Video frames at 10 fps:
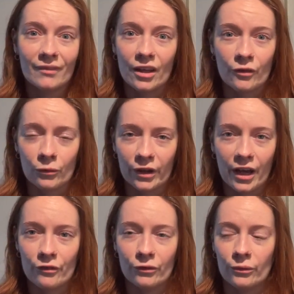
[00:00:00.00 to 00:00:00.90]
if I'm not
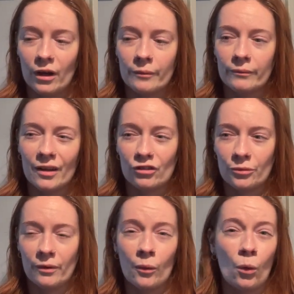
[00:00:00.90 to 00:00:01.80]
careful, um, and
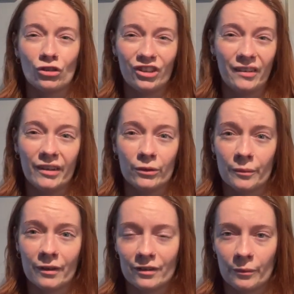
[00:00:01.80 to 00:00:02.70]
just like watch T V or
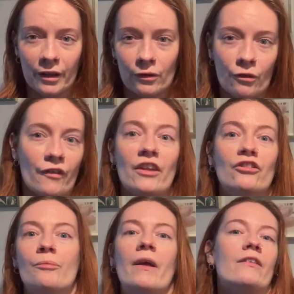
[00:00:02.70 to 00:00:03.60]
something, because I'm like
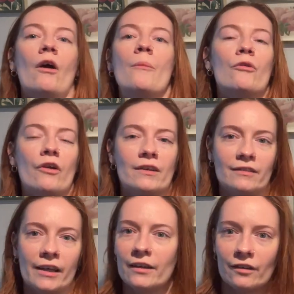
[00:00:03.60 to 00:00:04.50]
revenge bedtime
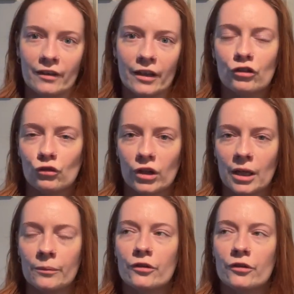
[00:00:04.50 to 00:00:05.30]
procrastinating to the extreme.